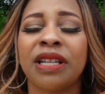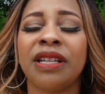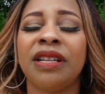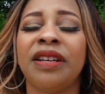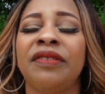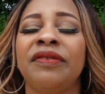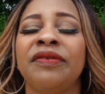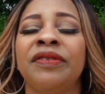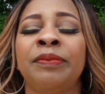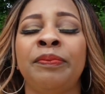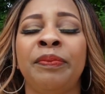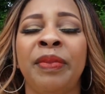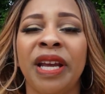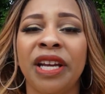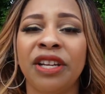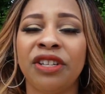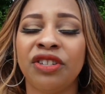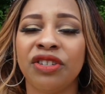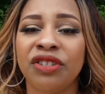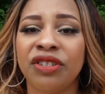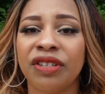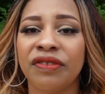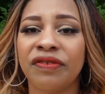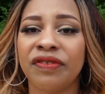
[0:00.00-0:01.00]
I love
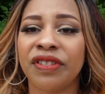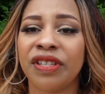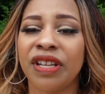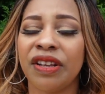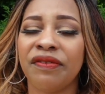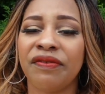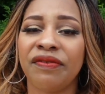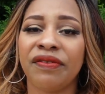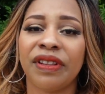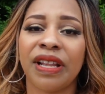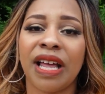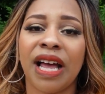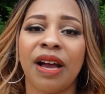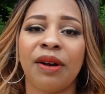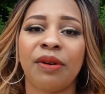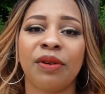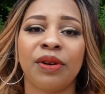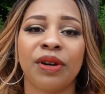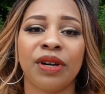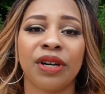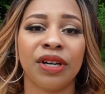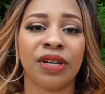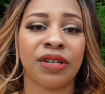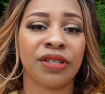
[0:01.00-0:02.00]
pictures of
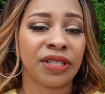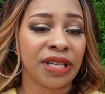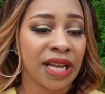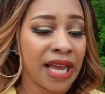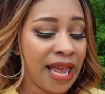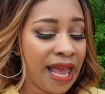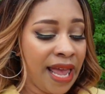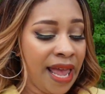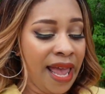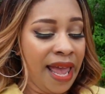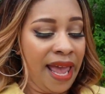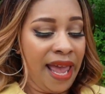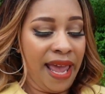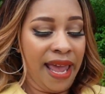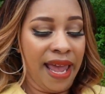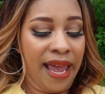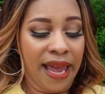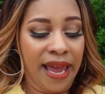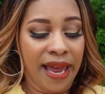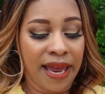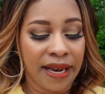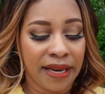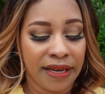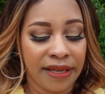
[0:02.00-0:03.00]
sunflowers,
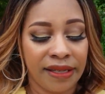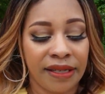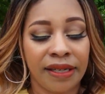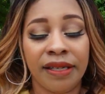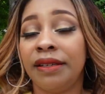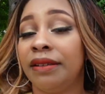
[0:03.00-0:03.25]
and